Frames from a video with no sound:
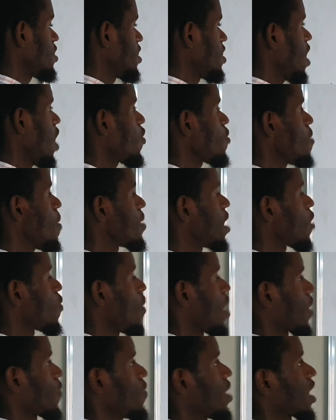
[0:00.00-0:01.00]
Now remember, now
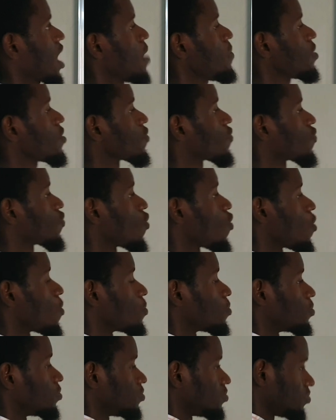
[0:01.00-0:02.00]
we are coming
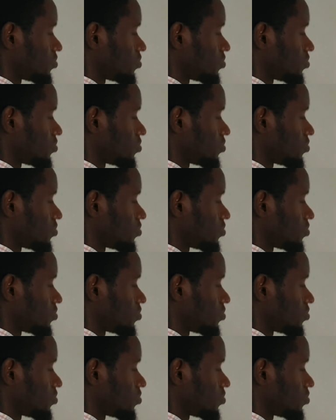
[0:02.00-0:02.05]
from.